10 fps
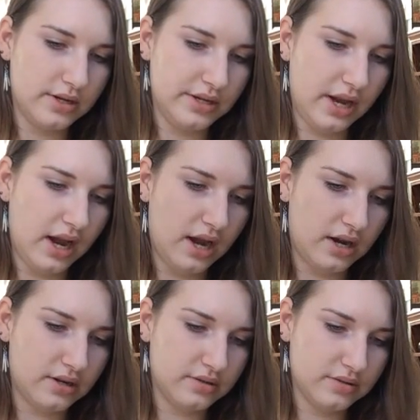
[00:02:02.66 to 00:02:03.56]

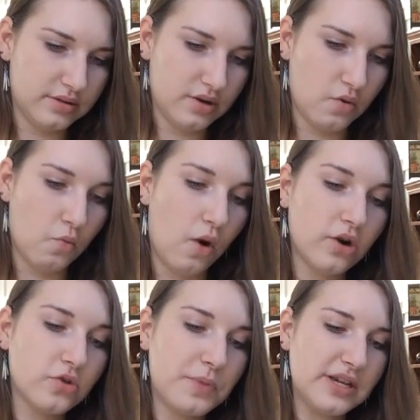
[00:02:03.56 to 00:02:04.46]
Yeah.
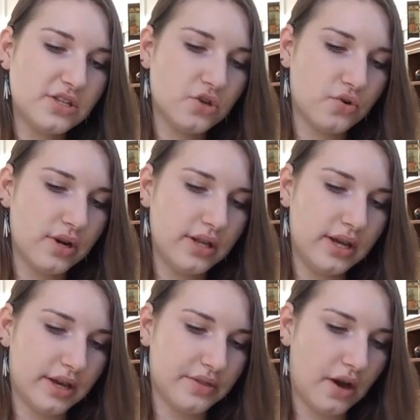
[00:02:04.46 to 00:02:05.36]
Water-based
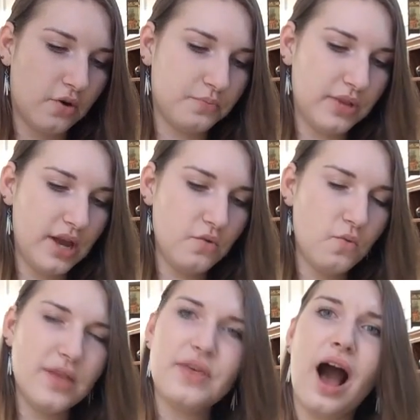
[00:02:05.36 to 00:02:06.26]
acrylic that'll
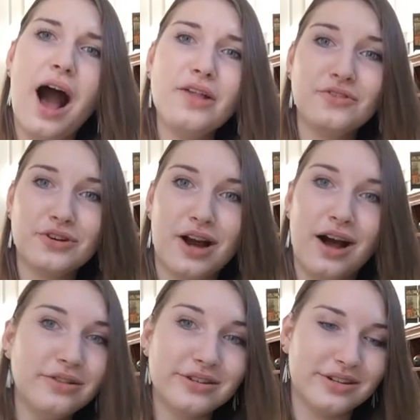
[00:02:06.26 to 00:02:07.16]
blend with other
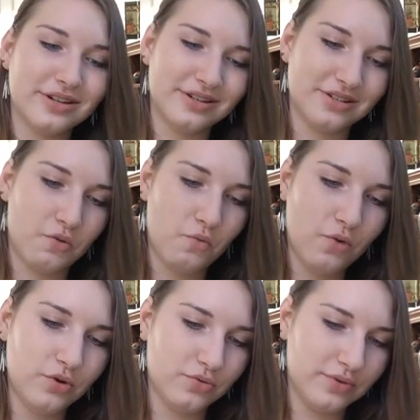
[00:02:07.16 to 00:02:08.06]
colors.
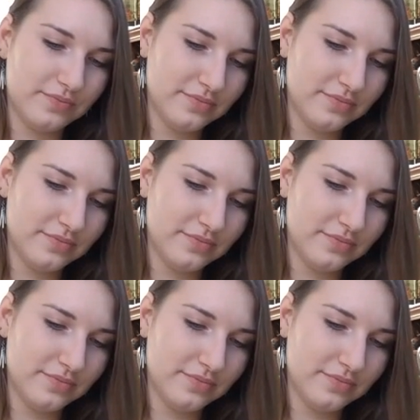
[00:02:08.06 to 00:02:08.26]
Woo.